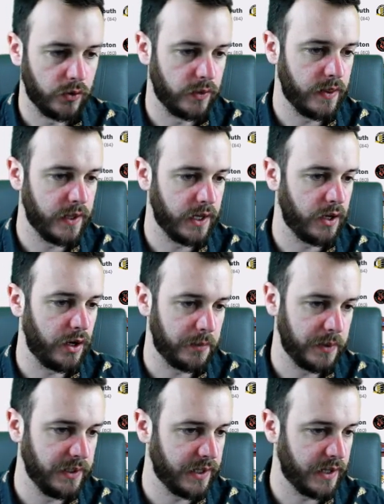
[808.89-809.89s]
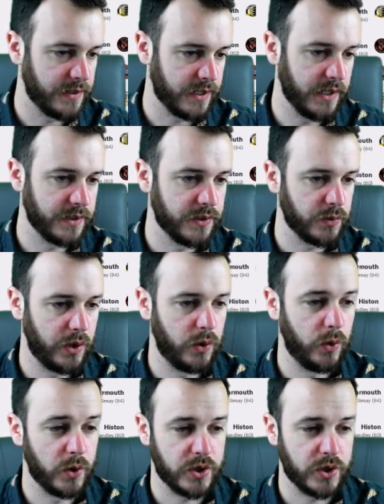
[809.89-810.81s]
on their opening day of the season as well.